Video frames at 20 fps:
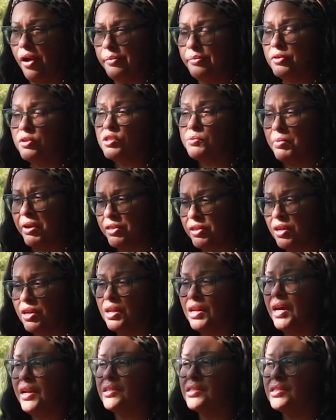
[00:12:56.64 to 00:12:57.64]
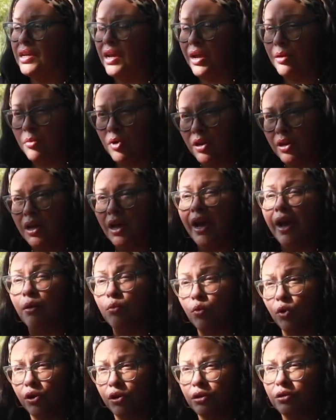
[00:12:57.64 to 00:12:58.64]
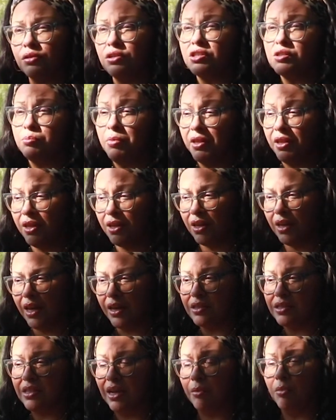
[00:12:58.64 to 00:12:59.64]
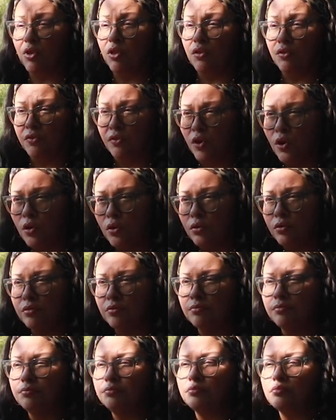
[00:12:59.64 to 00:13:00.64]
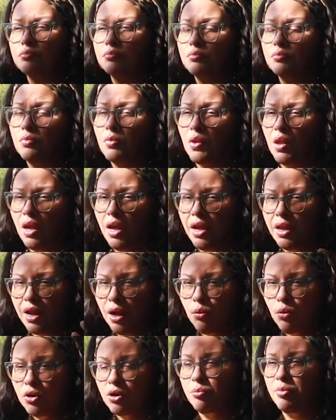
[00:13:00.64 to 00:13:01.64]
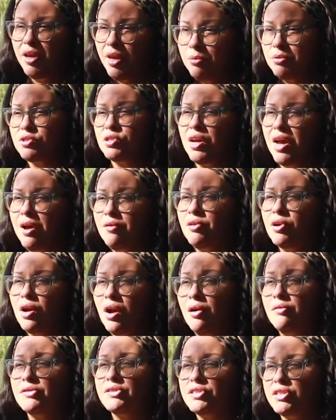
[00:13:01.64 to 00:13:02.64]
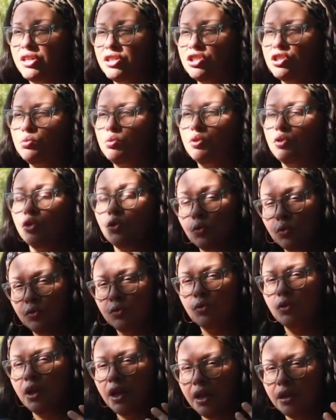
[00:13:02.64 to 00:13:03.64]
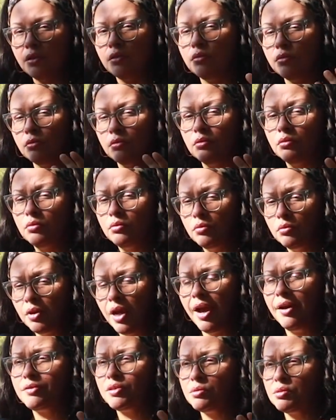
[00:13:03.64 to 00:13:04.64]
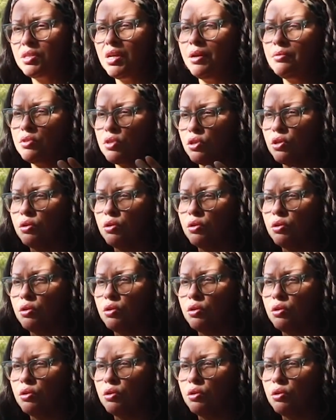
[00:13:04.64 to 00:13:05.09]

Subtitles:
You're spending a lot of time at work. You're spending a lot of time on the phone. And I want to be able to have a conversation with you and have some time to